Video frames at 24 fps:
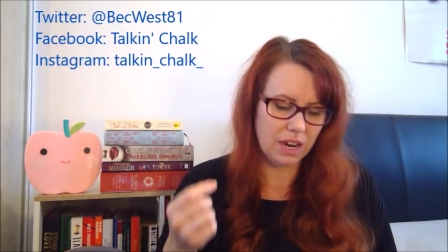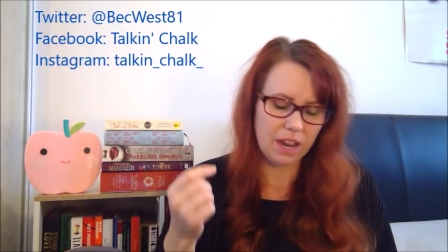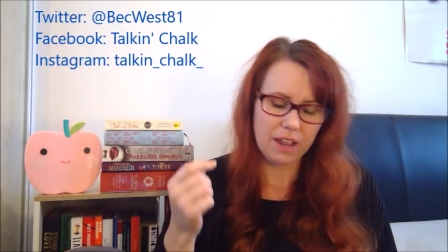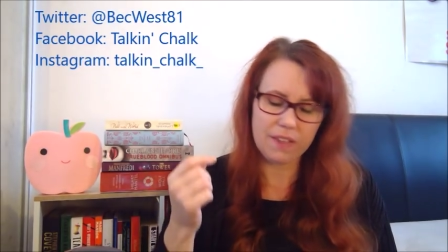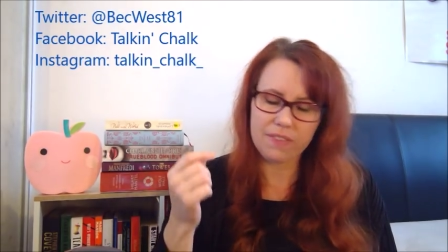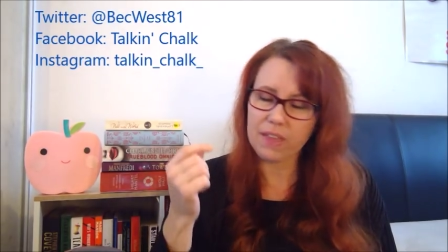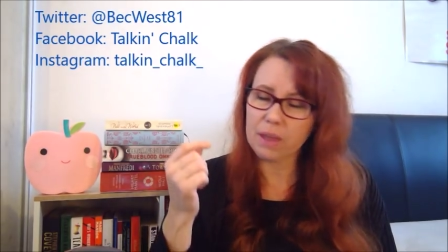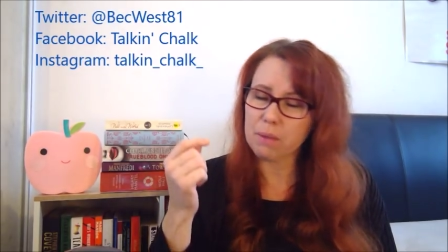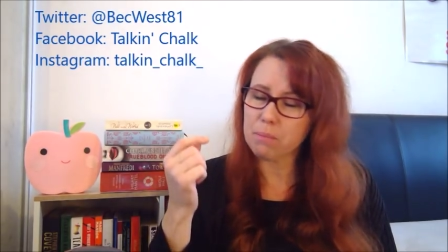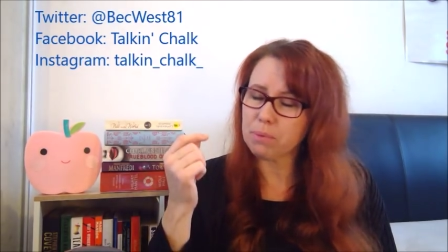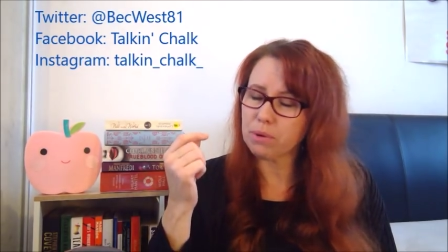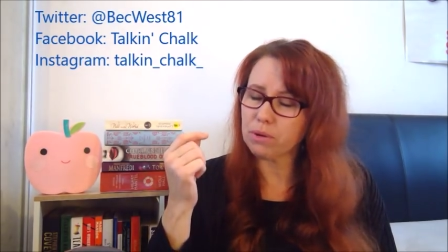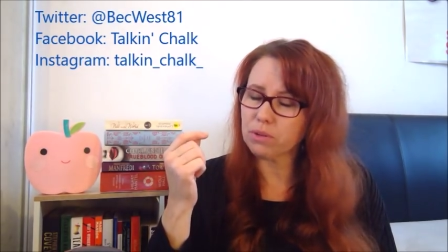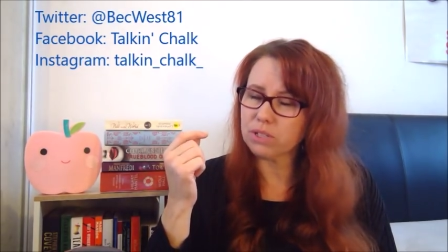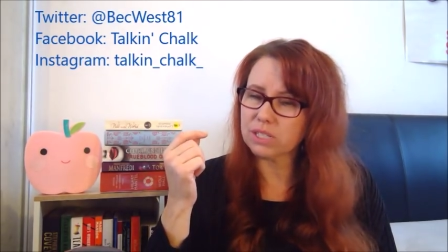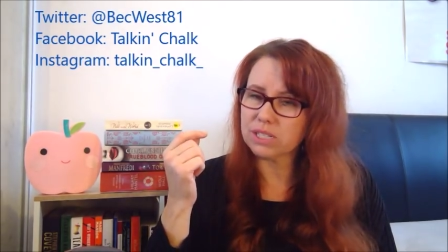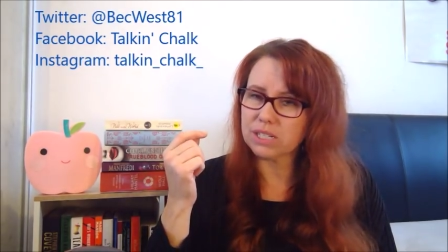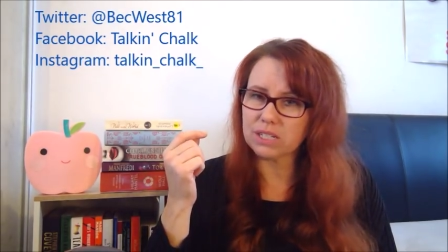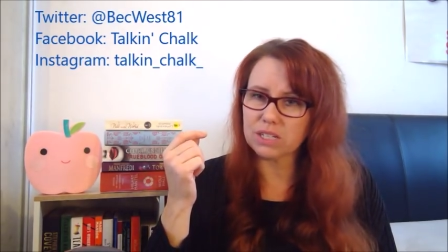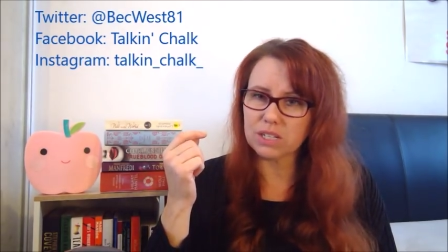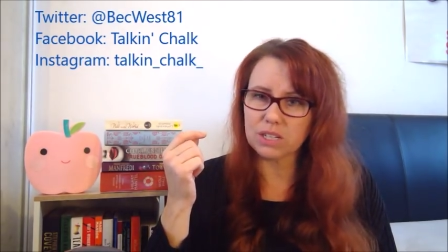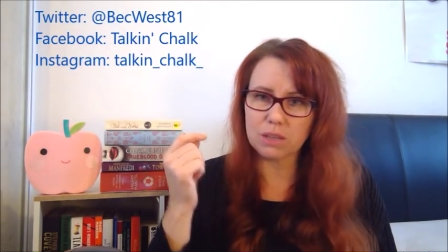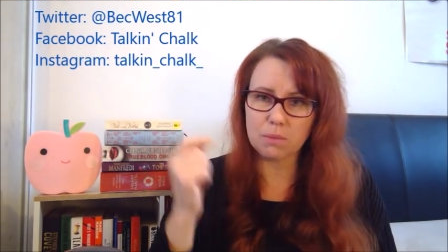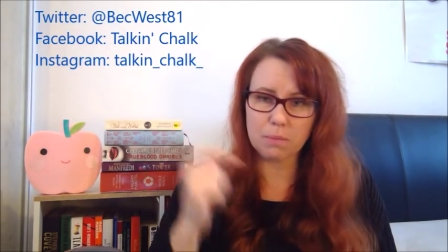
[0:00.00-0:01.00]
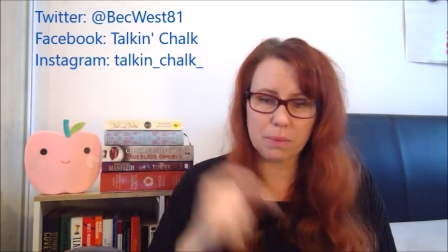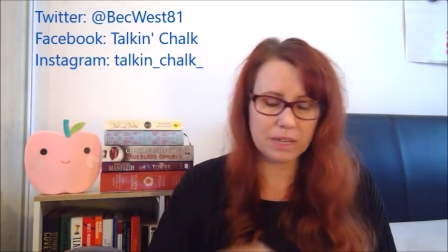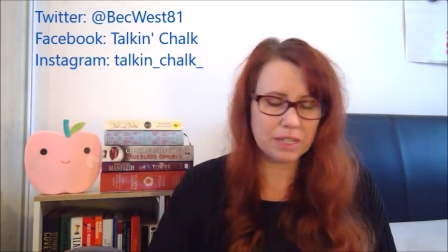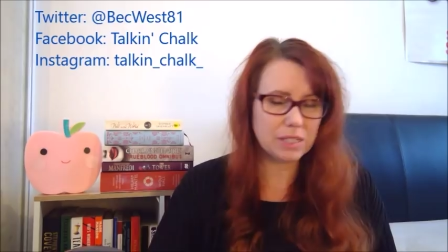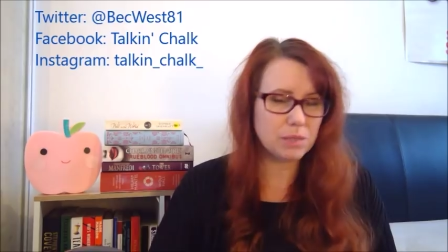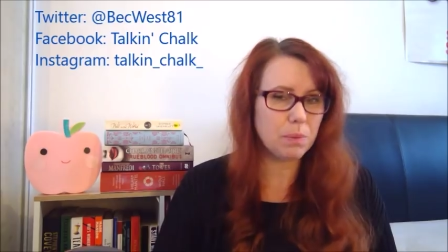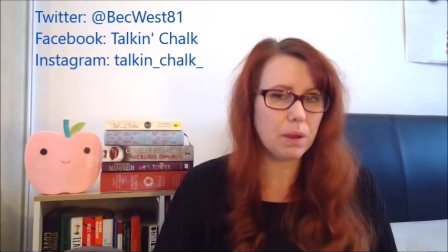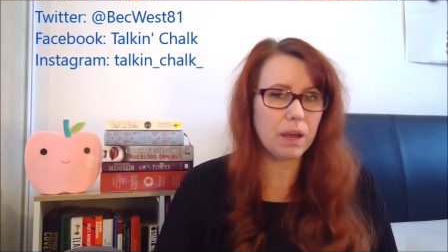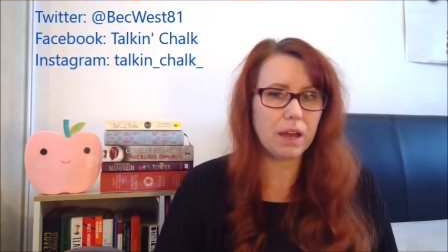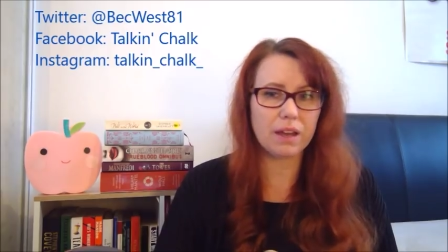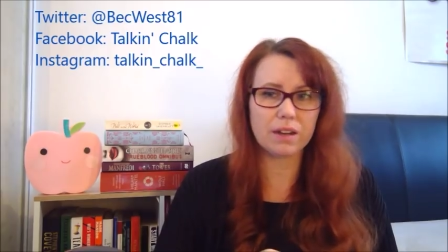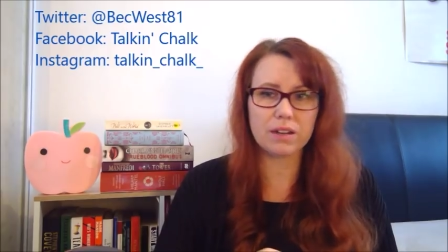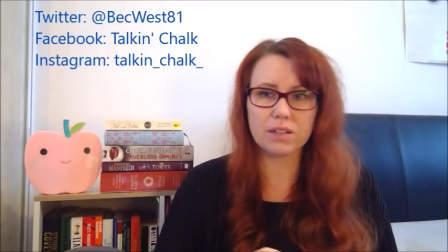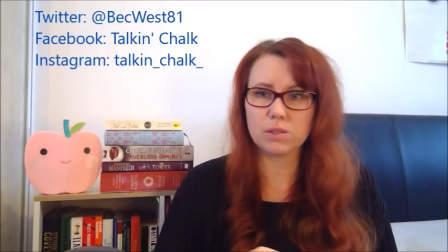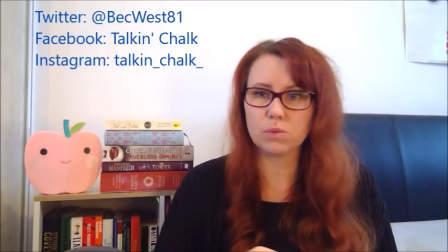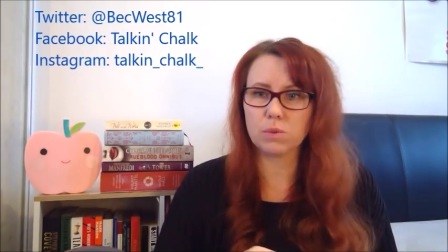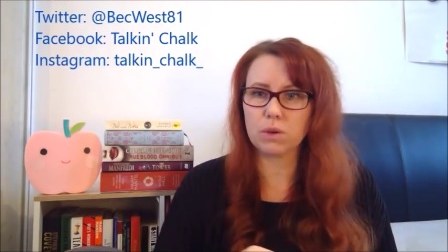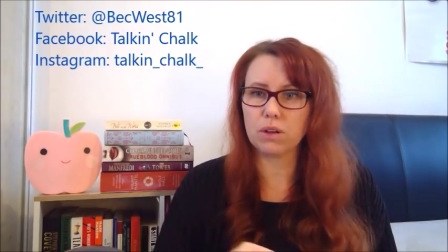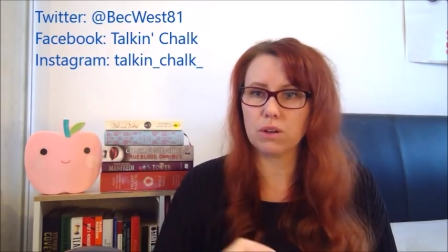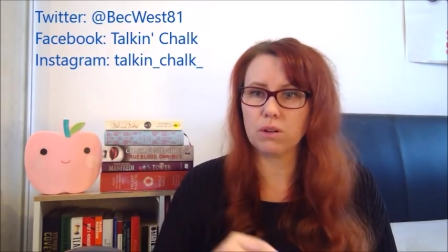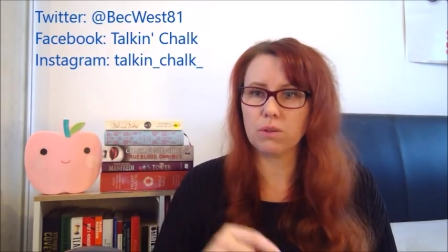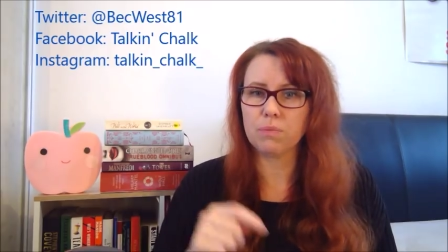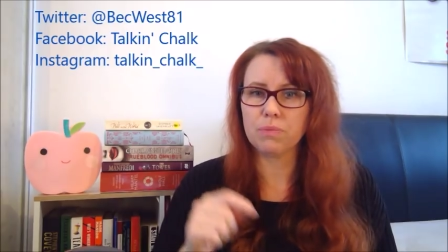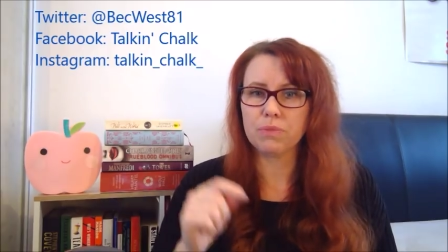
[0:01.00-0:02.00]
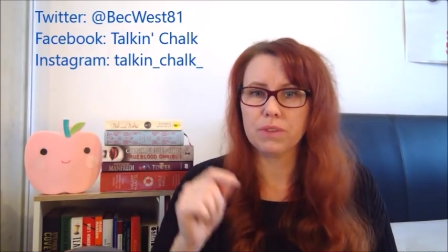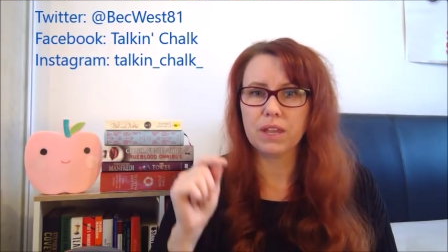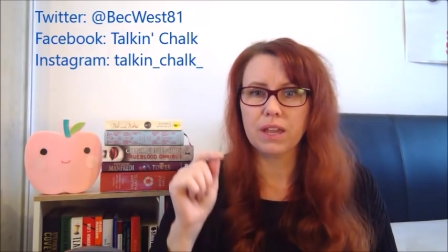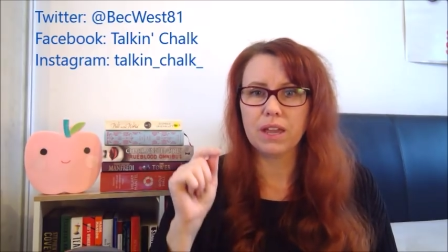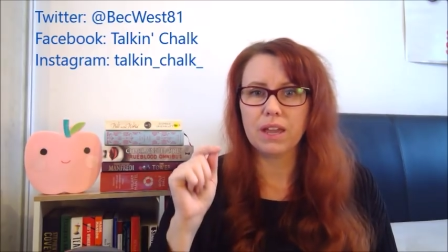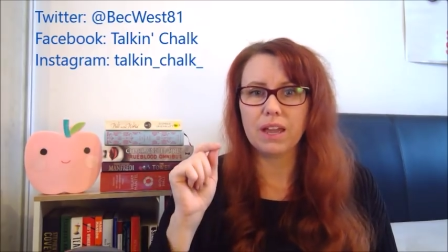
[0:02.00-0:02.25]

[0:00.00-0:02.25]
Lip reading: And that builds into the best part as well.